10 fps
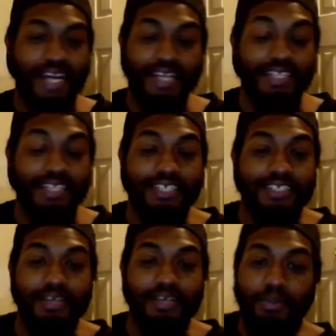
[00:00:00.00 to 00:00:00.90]
I think that's her
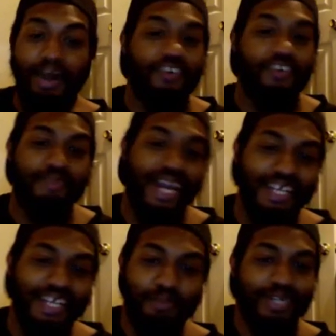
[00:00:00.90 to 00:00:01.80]
name. The power of Patty
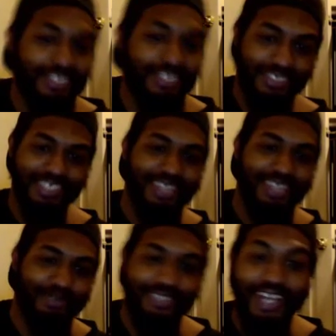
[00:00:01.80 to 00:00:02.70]
compels you, and she
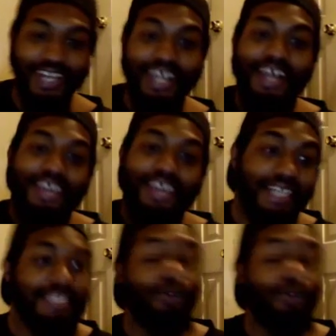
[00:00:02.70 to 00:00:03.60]
slaps her again. That is
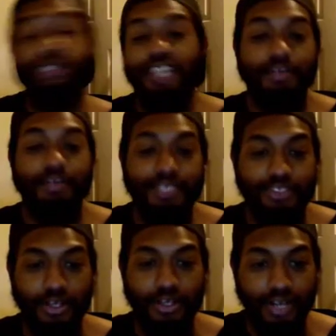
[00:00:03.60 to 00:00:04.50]
the only time in this
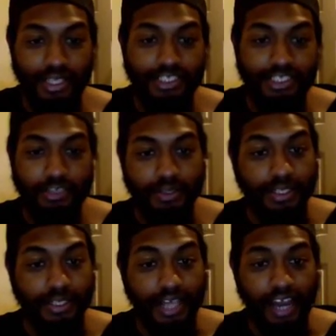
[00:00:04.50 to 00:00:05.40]
trailer I legitimately
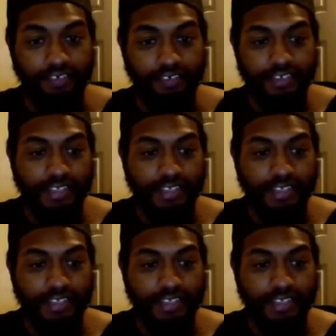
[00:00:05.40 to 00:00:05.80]
laughed.